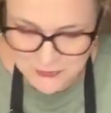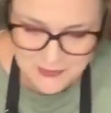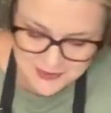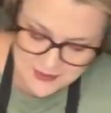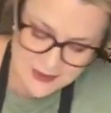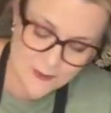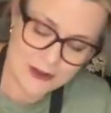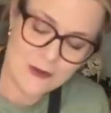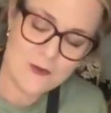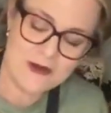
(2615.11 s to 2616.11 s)
you know,
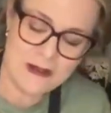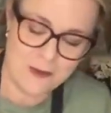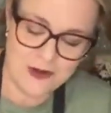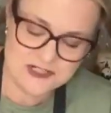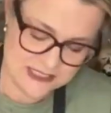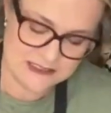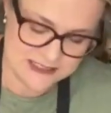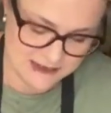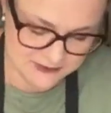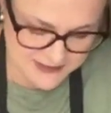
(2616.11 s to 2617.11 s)
we all want our
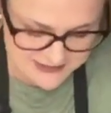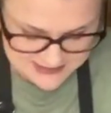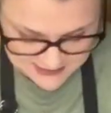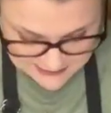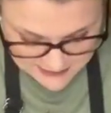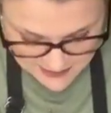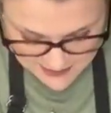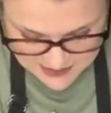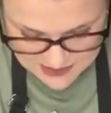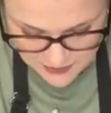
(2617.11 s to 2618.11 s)
projects done and dusted.
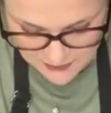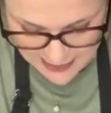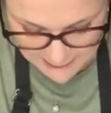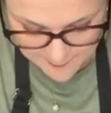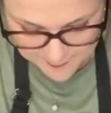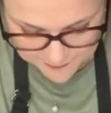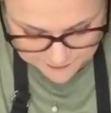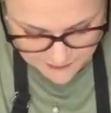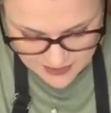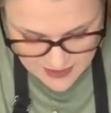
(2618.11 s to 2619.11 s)
So,
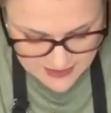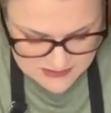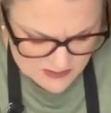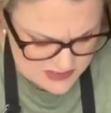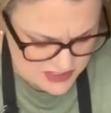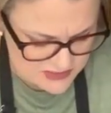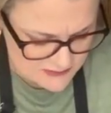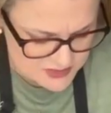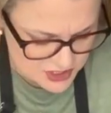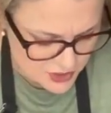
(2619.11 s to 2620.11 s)
yeah, so it's
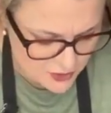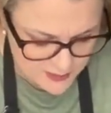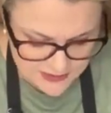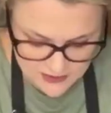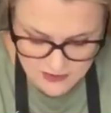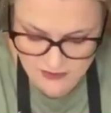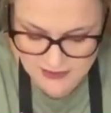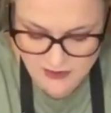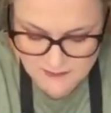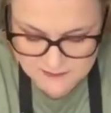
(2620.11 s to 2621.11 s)
just up to you. But,
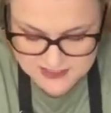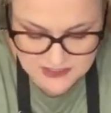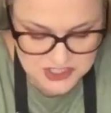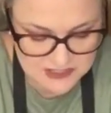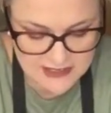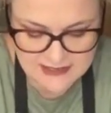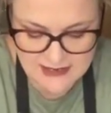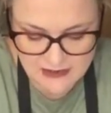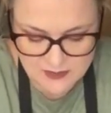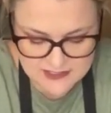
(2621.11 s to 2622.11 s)
like, I'm touching
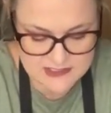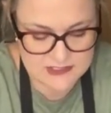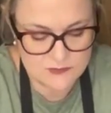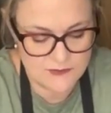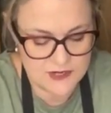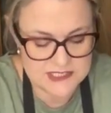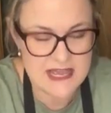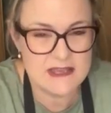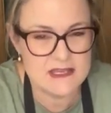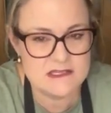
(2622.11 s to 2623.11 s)
that now. It's still
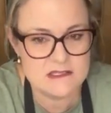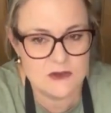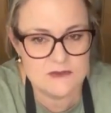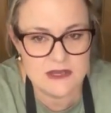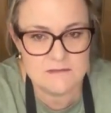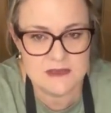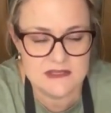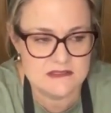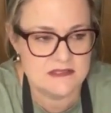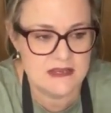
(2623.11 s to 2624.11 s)
very tacky, so that
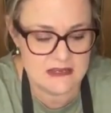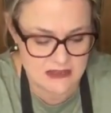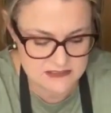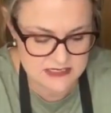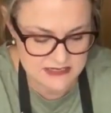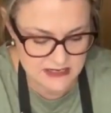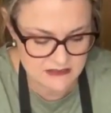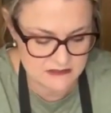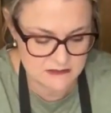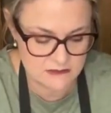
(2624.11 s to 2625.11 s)
means that
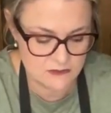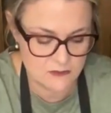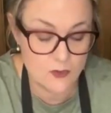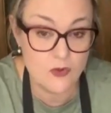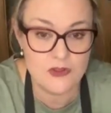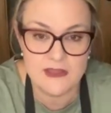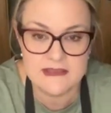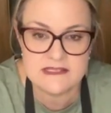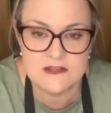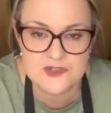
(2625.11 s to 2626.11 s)
underneath, all the
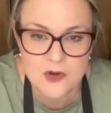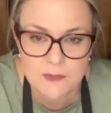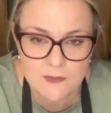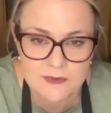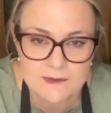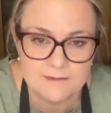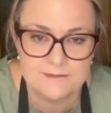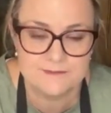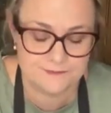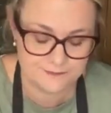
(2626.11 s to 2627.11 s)
layers aren't dry properly.